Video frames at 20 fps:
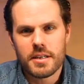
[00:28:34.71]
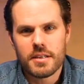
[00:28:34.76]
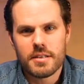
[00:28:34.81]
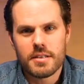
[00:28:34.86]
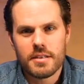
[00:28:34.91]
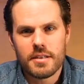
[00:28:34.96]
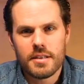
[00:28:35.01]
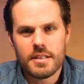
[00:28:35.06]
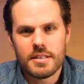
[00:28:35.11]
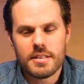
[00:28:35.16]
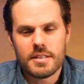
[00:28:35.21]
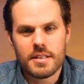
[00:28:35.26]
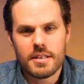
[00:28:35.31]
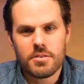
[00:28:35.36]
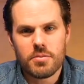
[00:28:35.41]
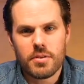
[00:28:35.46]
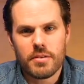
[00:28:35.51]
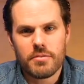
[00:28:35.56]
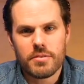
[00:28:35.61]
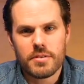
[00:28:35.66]
I did make an
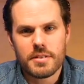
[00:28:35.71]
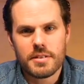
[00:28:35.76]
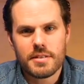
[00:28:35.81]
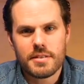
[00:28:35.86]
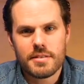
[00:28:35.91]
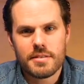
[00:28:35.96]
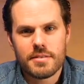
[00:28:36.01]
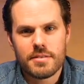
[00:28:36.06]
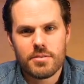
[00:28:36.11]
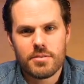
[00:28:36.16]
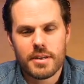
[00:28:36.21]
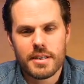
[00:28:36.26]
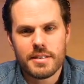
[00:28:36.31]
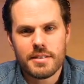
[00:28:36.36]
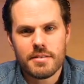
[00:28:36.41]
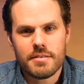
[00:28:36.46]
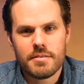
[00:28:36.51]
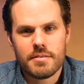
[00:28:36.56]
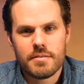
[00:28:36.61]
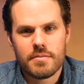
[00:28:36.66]
NSYNC reference.
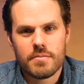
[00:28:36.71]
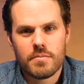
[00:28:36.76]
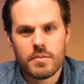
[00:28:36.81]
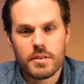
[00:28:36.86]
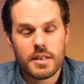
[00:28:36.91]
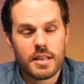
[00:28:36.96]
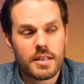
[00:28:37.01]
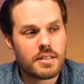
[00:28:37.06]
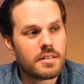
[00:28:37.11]
Great.